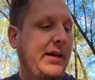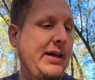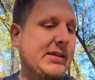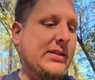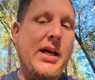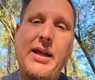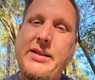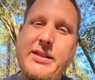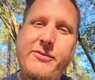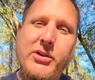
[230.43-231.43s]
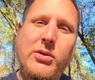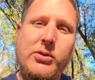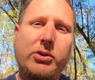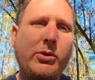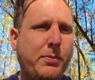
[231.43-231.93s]
it's not
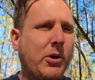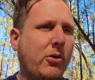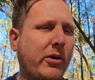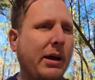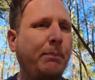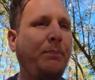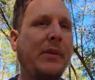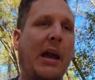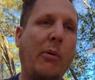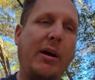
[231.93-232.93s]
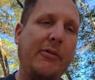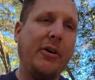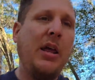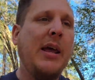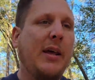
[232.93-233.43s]
difficult to program. However,
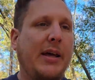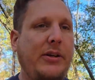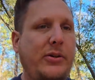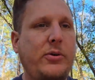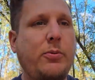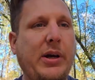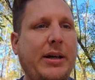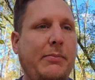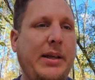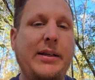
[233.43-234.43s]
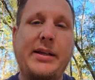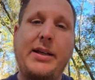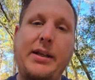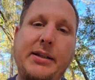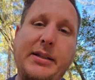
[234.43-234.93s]
I do recommend
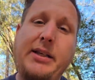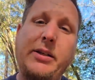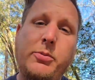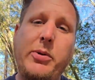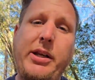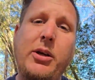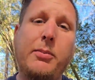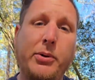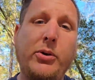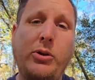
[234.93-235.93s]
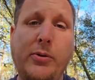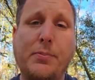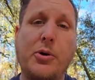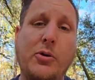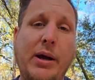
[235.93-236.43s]
getting the TID Radio Bluetooth
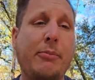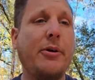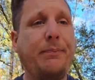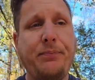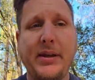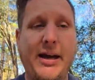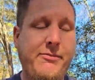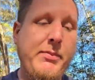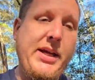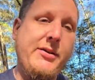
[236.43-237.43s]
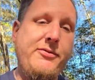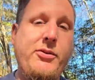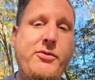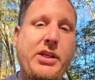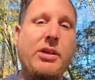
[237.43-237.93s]
programmer. I've made a
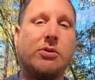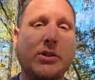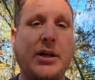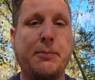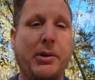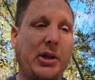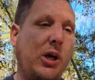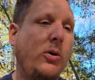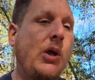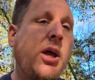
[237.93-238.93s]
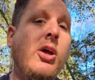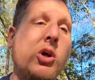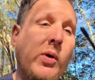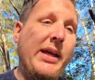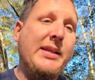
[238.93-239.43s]
few videos on it below
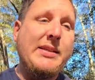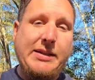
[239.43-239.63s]
going into